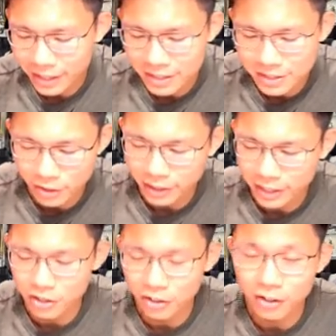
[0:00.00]
You're going to catch
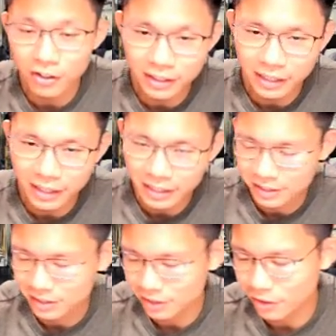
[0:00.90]
all the gains. You're
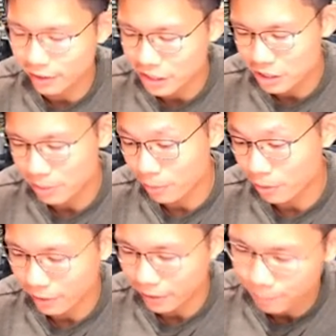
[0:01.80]
going to catch them all, right?